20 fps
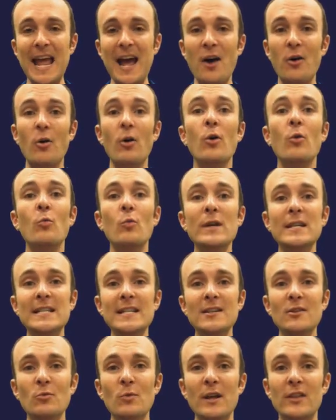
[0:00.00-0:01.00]
Now, we
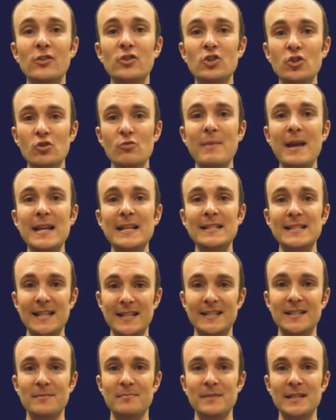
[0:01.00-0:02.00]
deal with two main
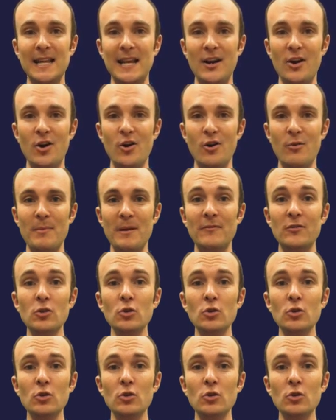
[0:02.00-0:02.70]
systems in a home.